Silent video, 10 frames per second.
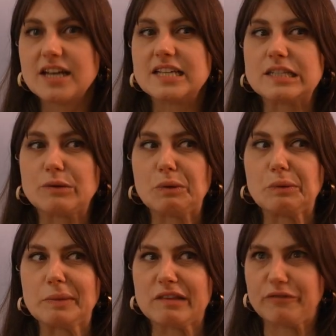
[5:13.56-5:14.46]
So we
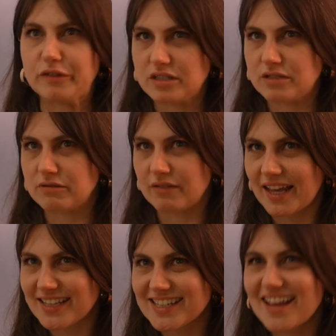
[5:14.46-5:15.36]
will be the first to do
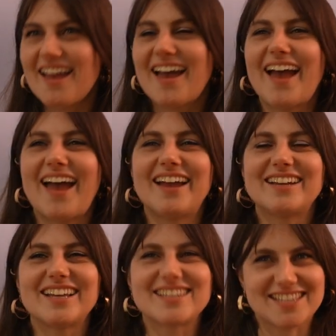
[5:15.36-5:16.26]
that,
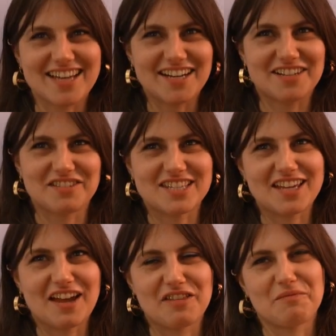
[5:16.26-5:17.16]
and it's exciting to
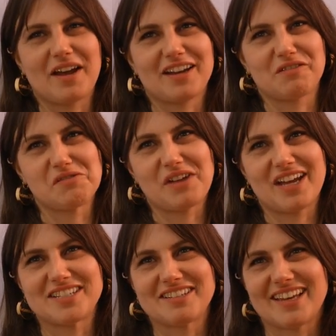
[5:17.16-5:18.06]
see how the market will
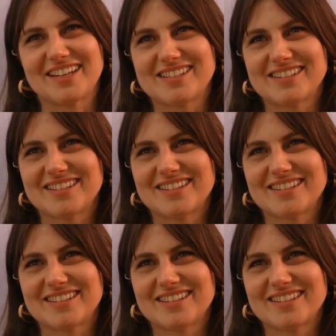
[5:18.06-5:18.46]
react to that.